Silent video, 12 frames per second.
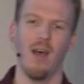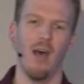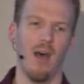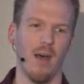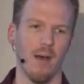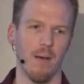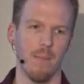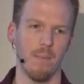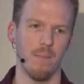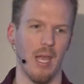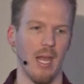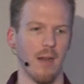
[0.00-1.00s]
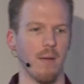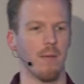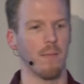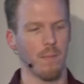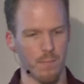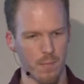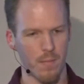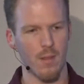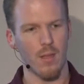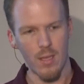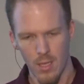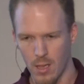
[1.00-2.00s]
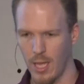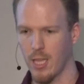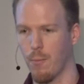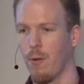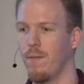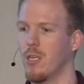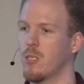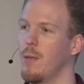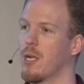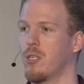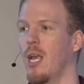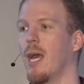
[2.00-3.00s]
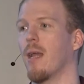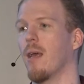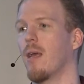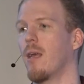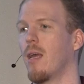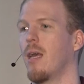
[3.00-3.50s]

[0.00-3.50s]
Um, and like the previous speaker said,